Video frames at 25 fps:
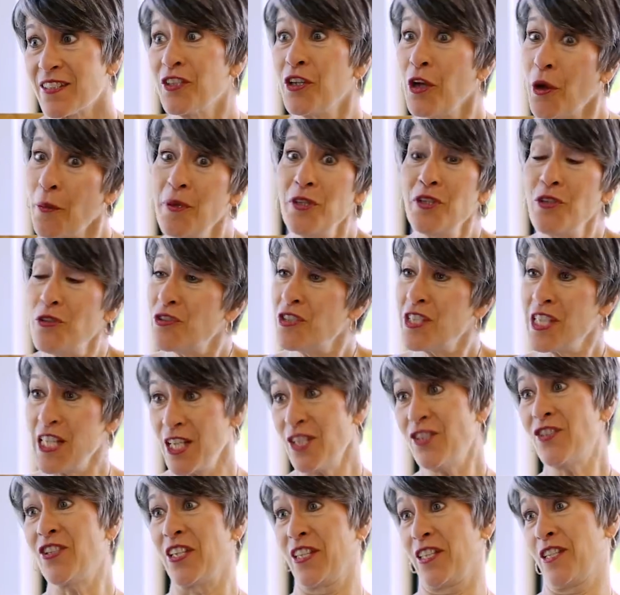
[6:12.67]
You know, I mean, you're
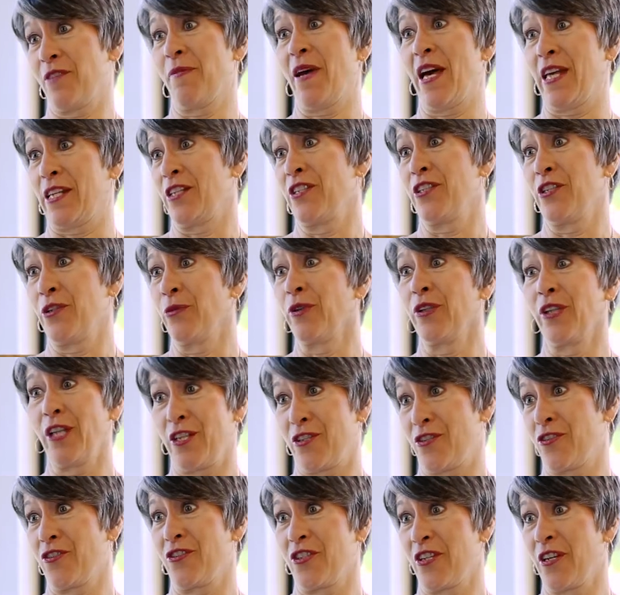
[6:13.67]
teaching them how to do
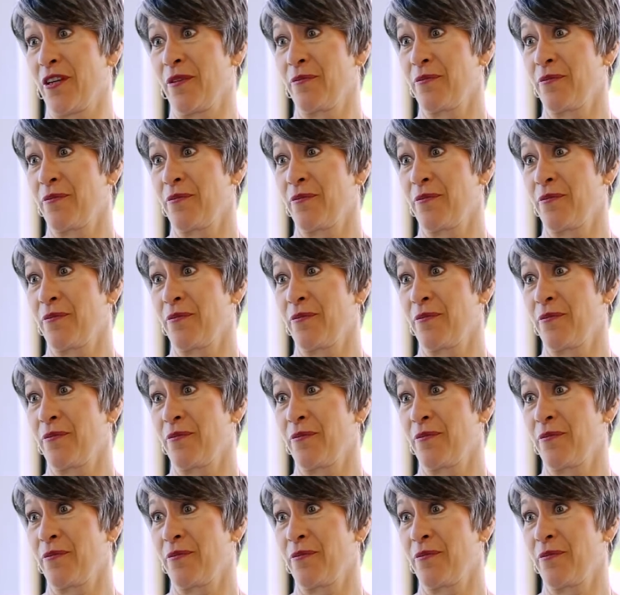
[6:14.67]
relationship.